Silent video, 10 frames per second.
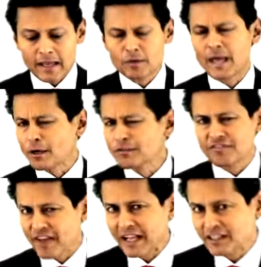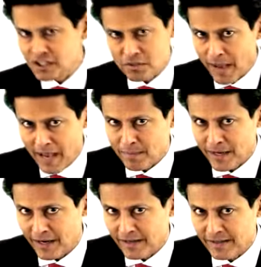You cannot fail this
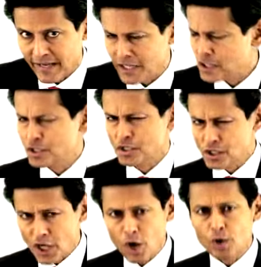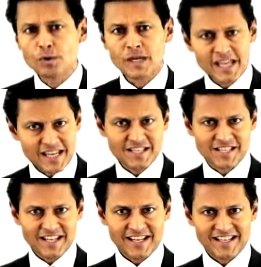paper. It is so
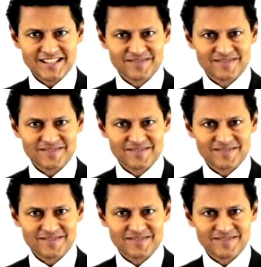easy.